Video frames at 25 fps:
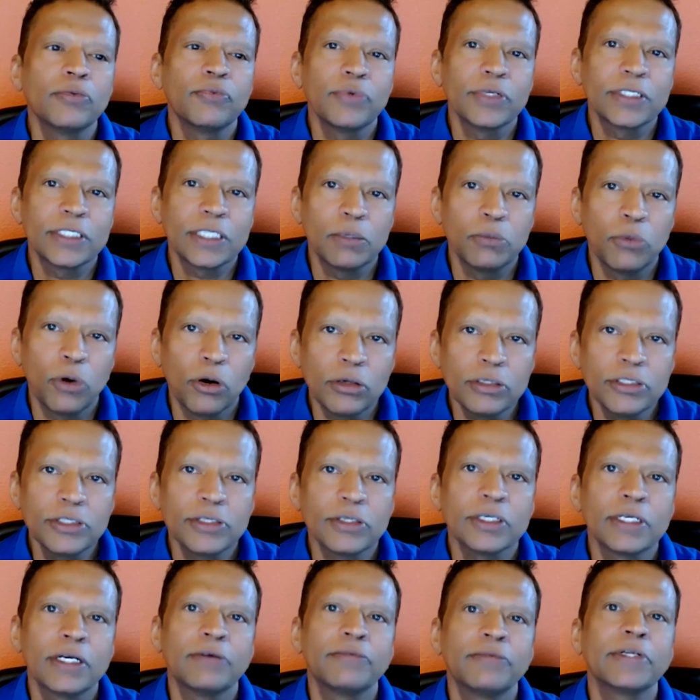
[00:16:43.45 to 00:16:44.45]
which I'm
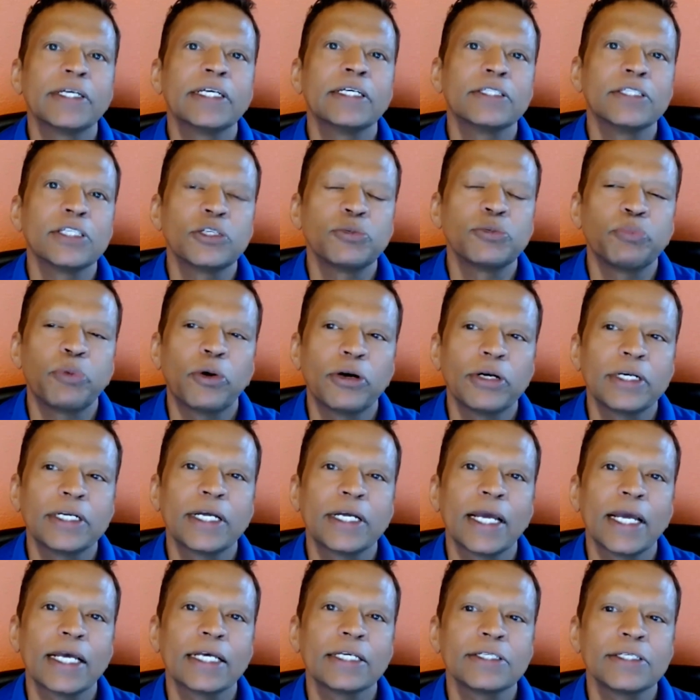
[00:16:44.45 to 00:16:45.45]
also covering in this
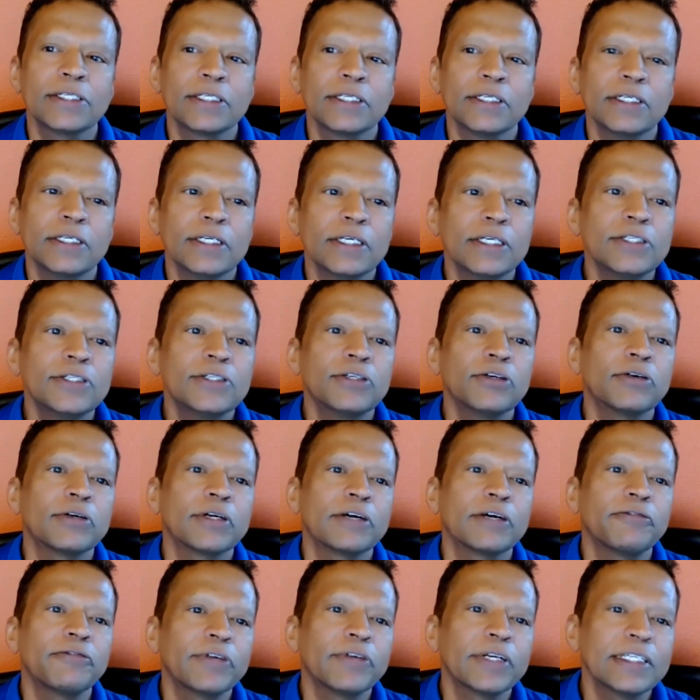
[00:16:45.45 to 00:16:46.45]
podcast, is your
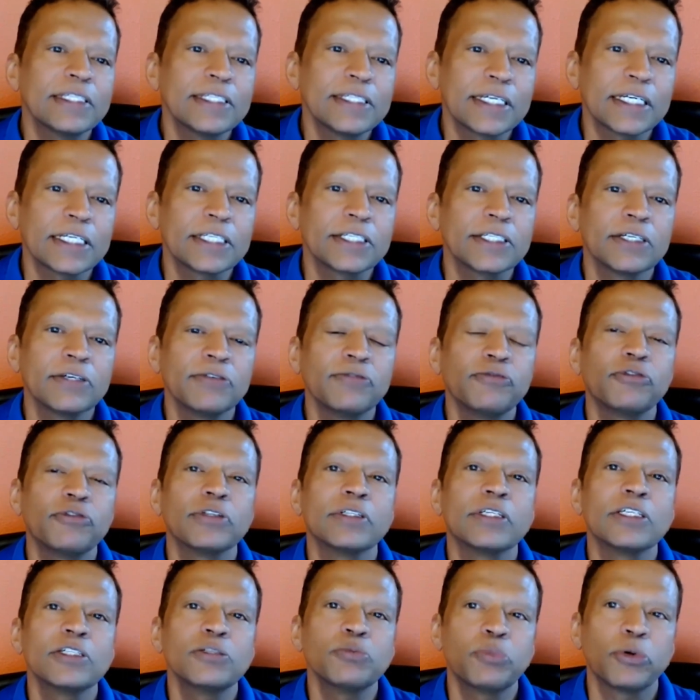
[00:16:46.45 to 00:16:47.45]
reference section for
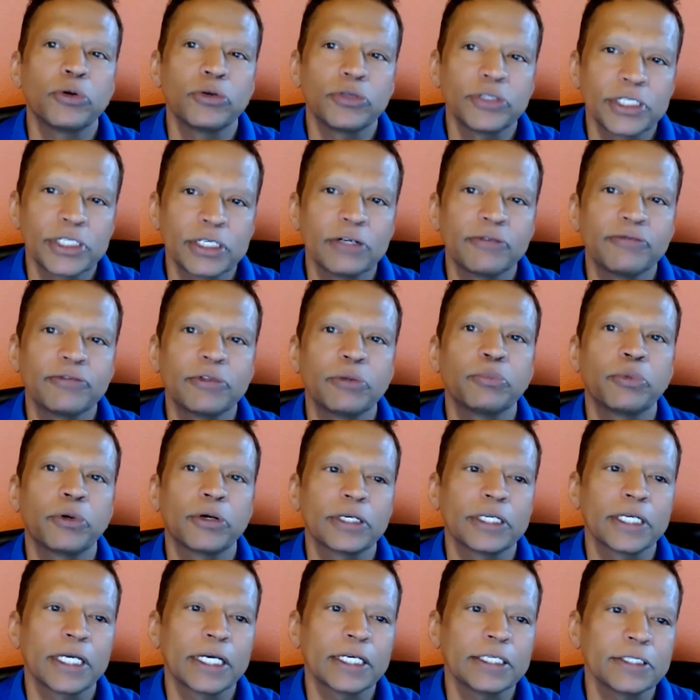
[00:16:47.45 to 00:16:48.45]
this portion of the
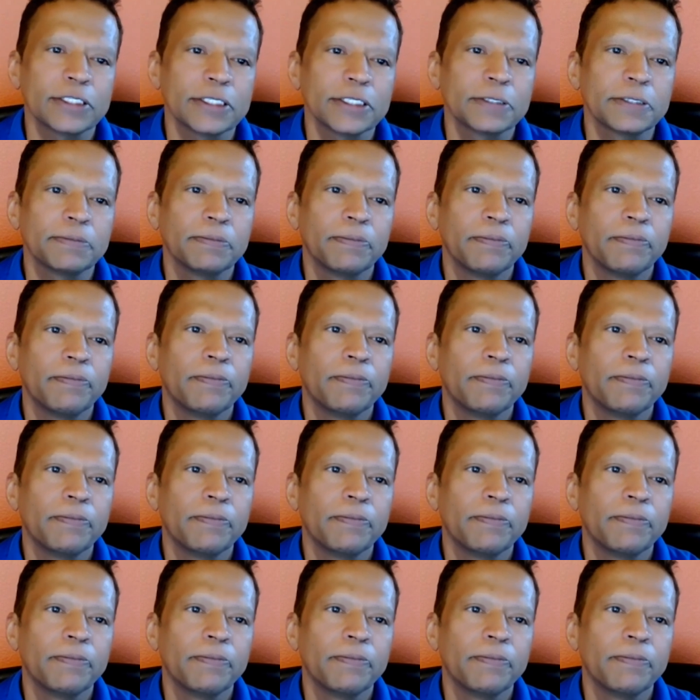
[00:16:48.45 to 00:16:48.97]
podcast.